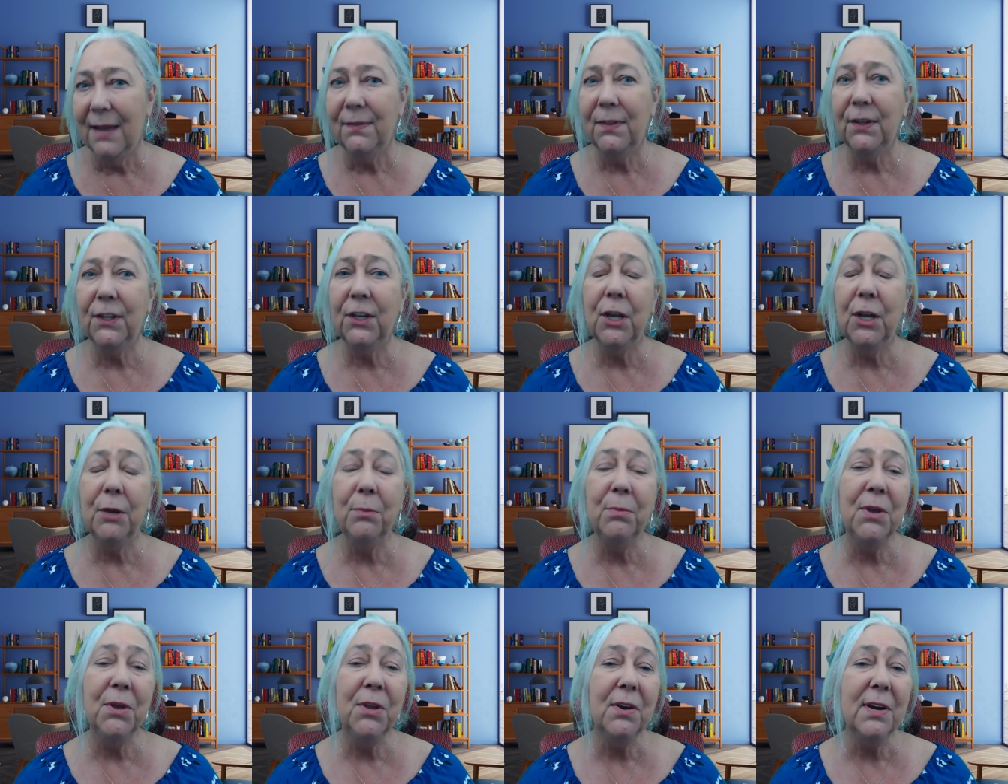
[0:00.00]
The
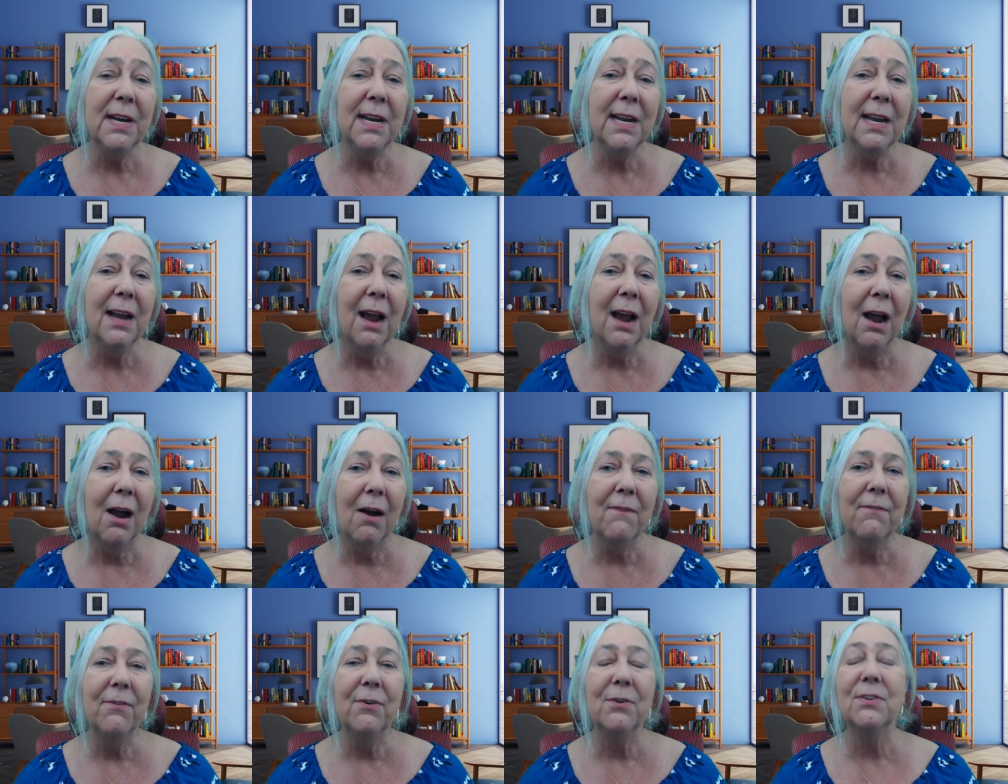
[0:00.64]
community
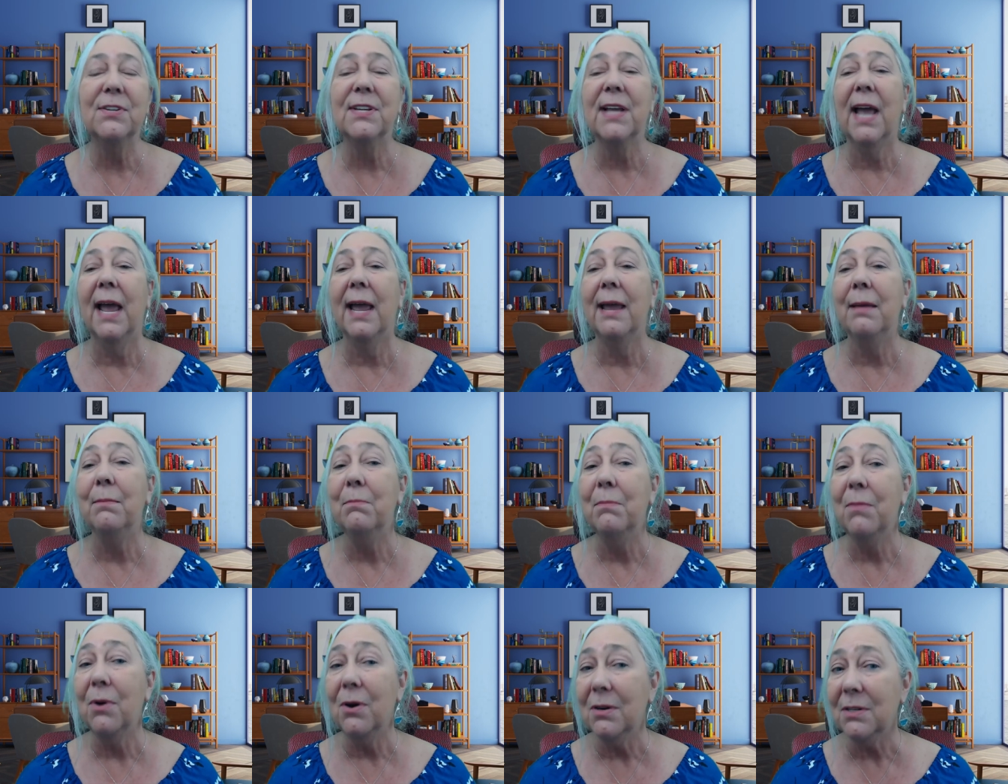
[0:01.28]
offers a
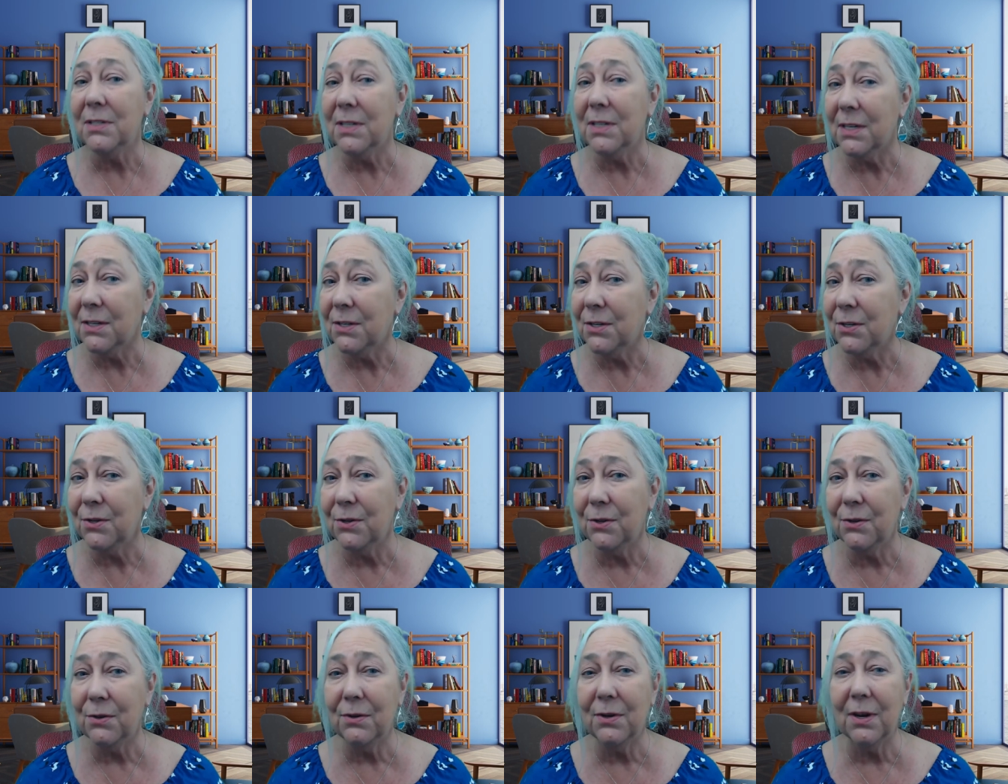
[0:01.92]

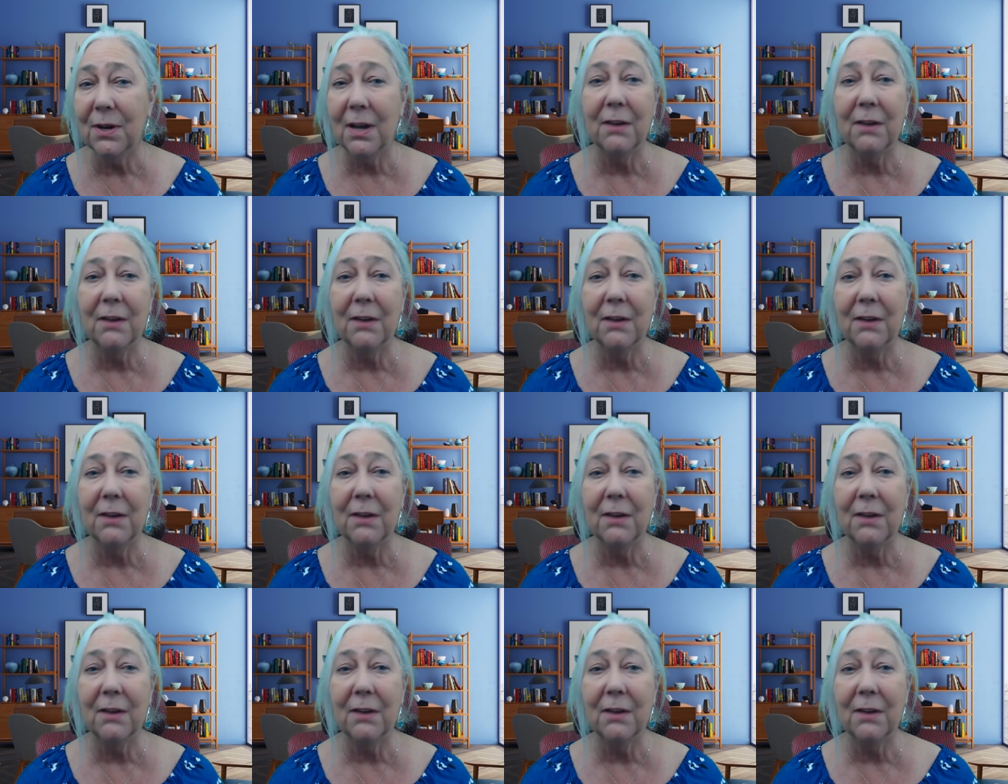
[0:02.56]
multitude